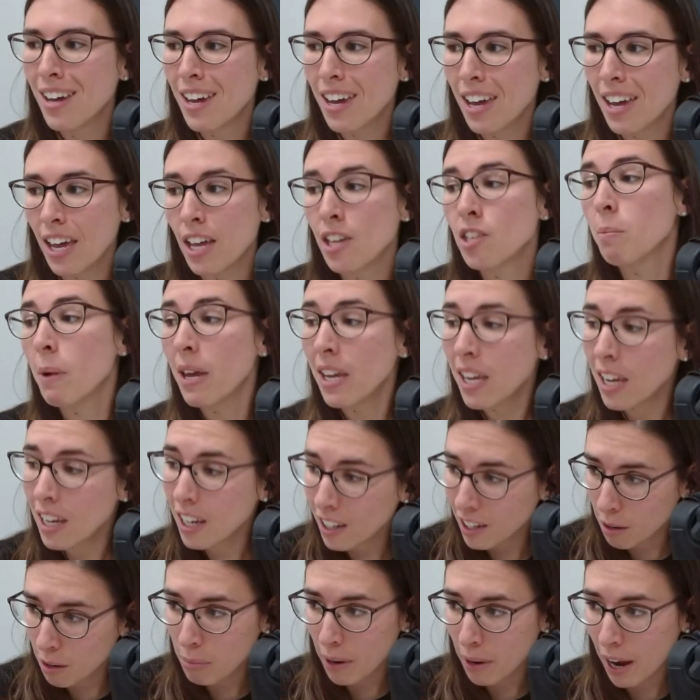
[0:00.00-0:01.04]
is making an
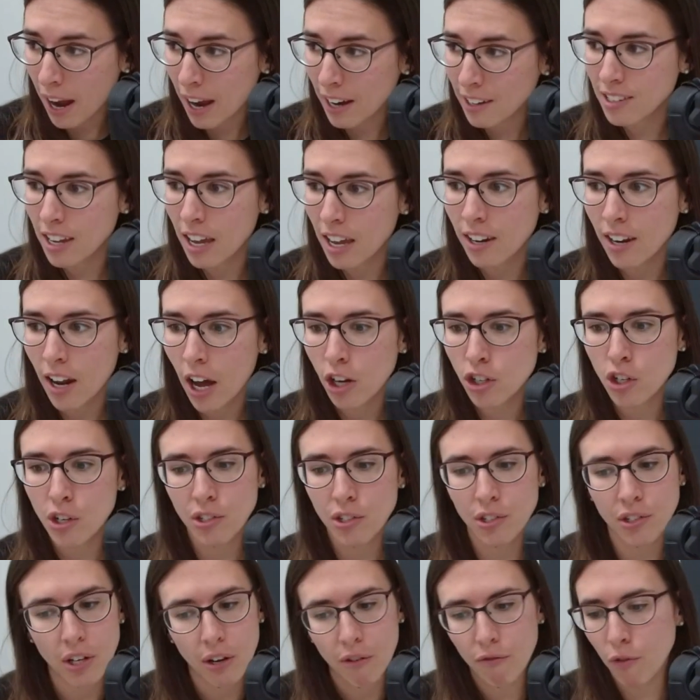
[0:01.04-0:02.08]
impact, and not just
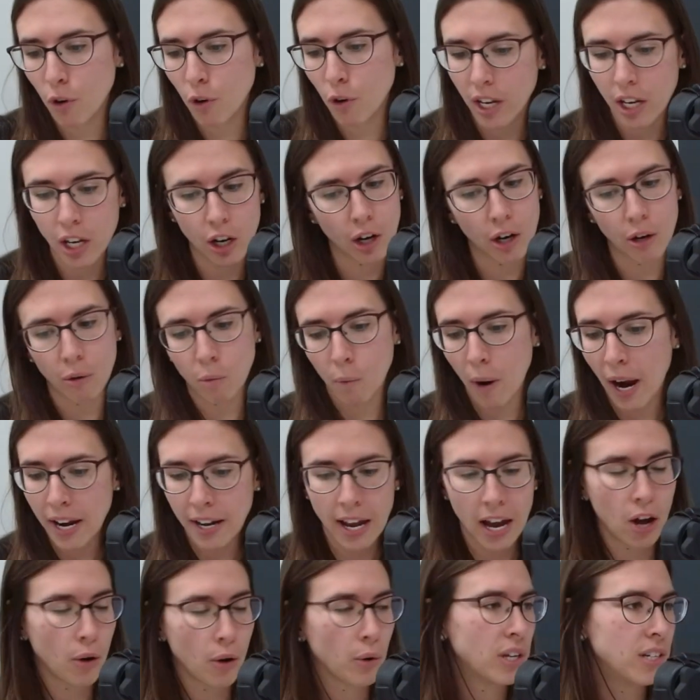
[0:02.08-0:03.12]
for here right
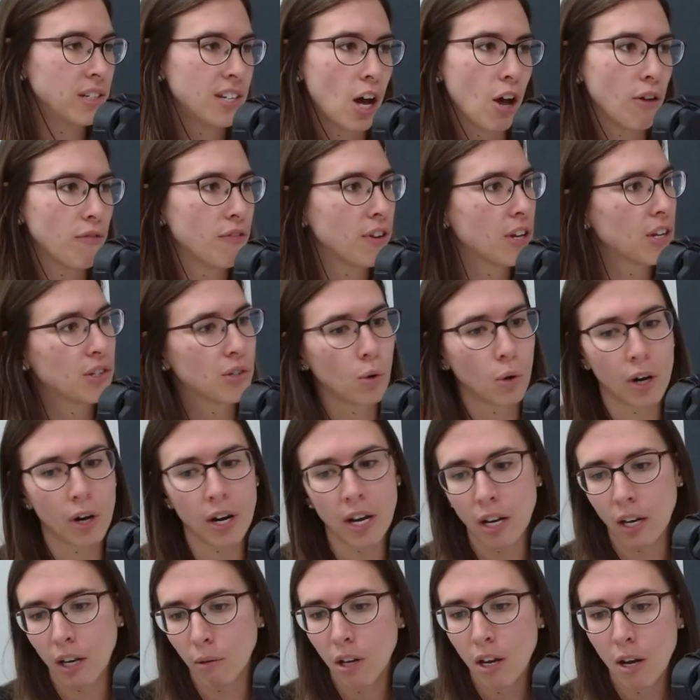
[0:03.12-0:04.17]
now in Delphus or
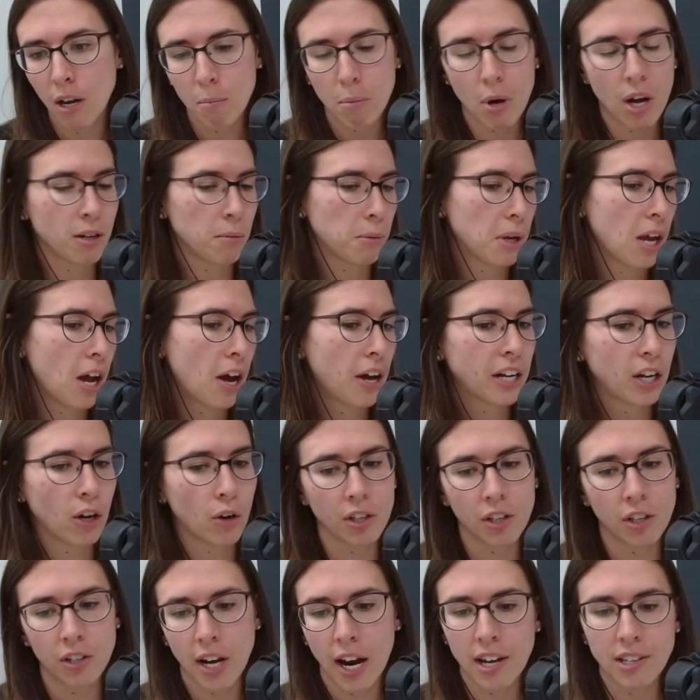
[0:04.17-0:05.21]
in Putnam County or in the
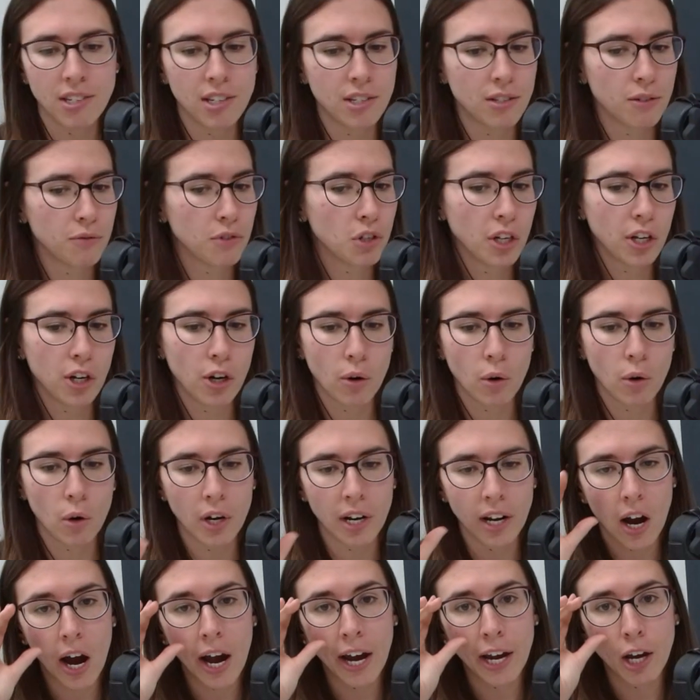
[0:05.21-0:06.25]
Diocese of Toledo or in
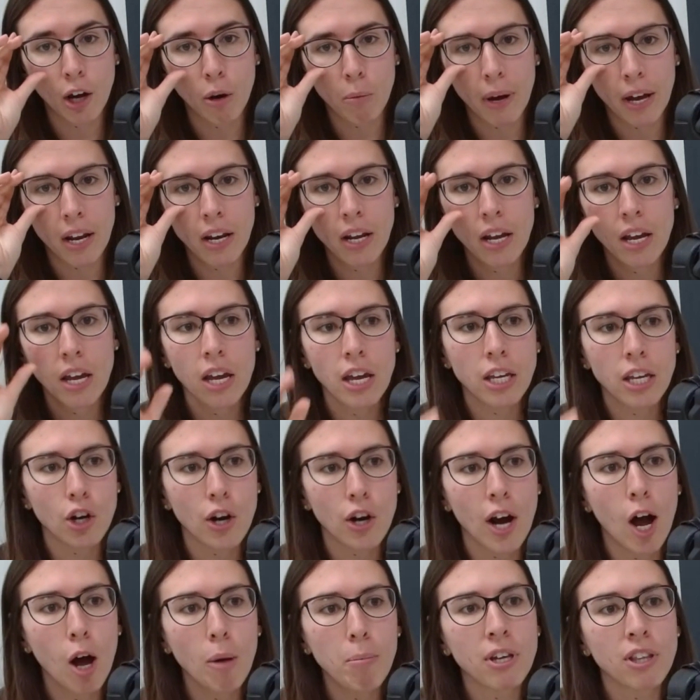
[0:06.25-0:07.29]
Ohio, but you're
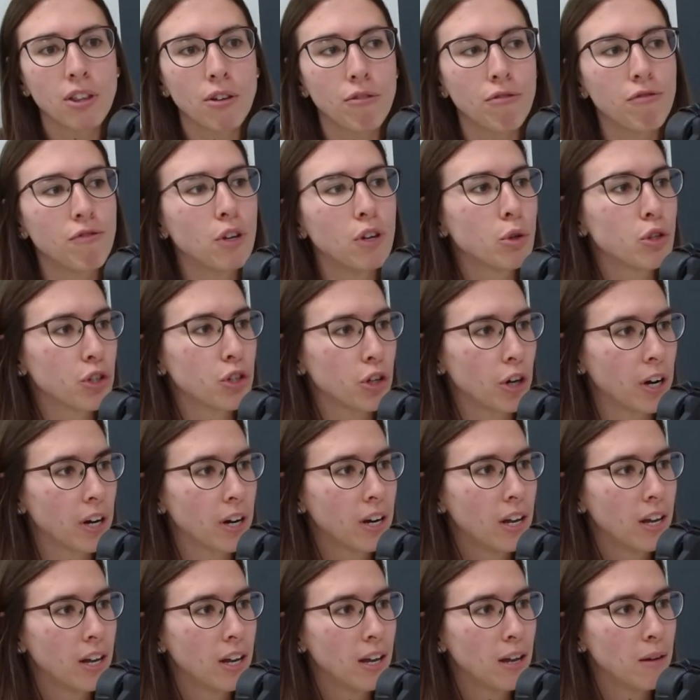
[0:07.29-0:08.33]
helping the future
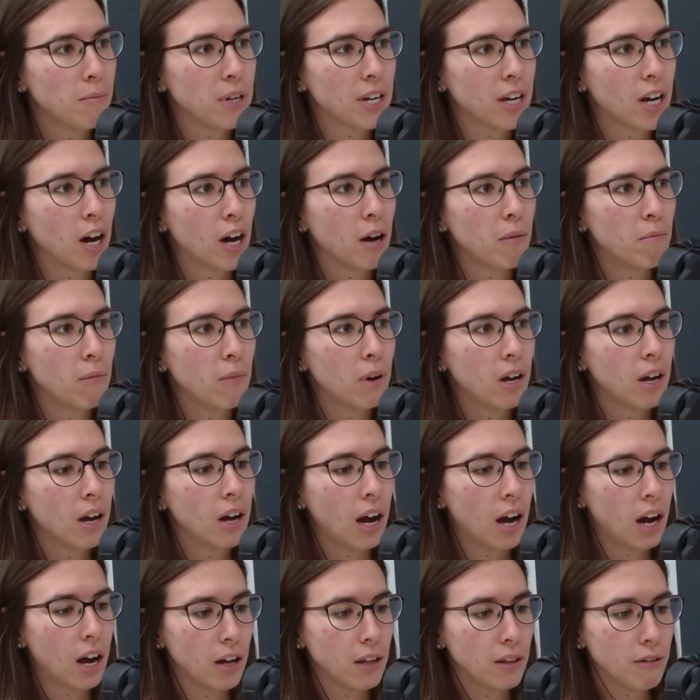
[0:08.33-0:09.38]
become
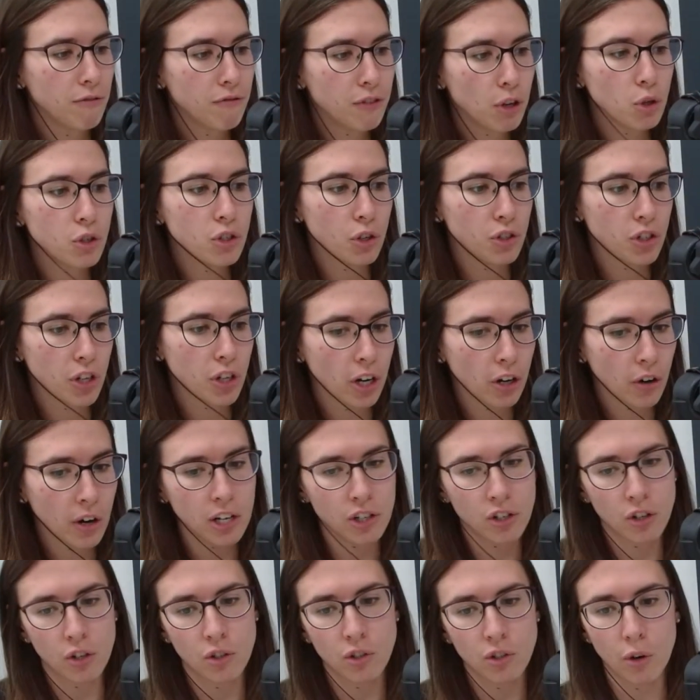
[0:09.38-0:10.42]
future
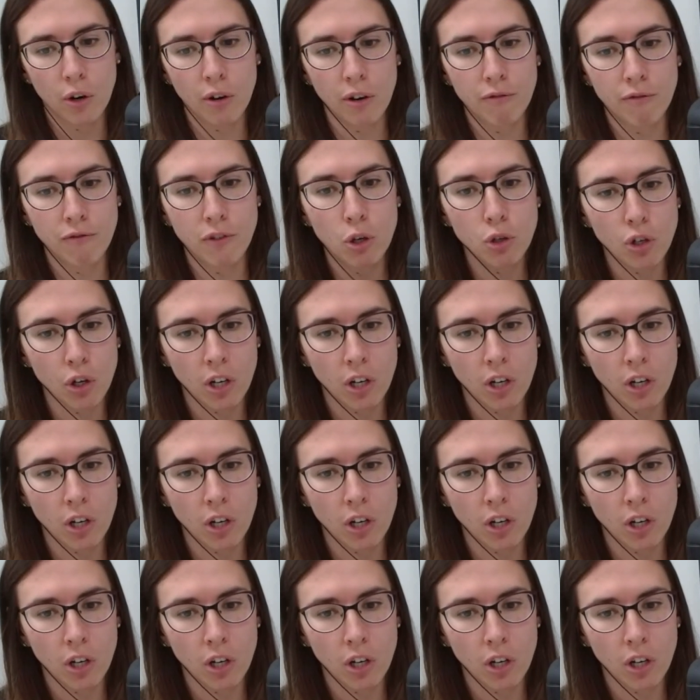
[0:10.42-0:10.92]
generations or future